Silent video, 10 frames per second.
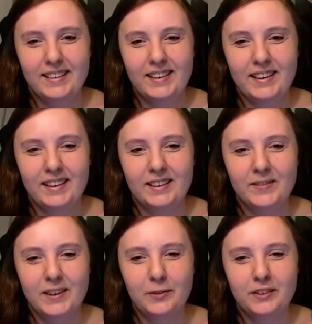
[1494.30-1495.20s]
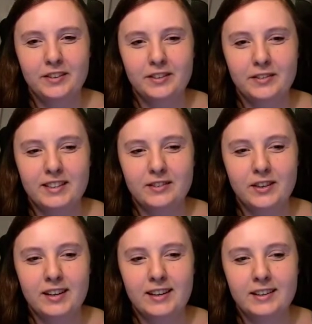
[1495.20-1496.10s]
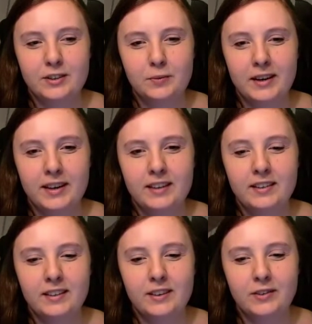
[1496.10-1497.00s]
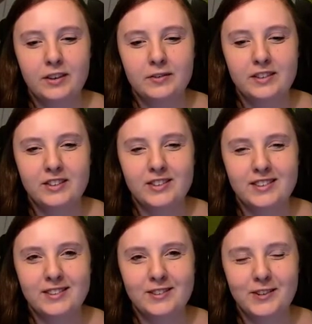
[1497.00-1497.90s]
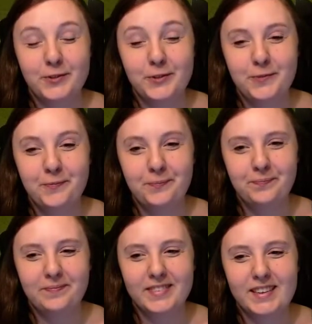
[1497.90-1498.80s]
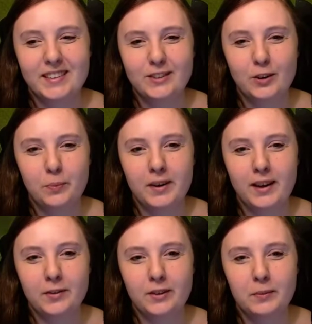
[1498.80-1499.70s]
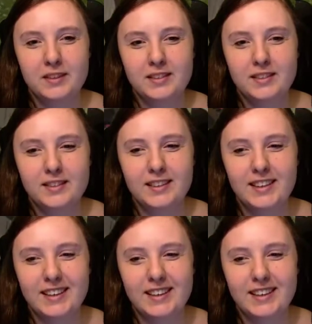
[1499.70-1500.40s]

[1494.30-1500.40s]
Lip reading: Yeah, I wonder if he's really here to buy anything or if he's just sort of scoping out the business.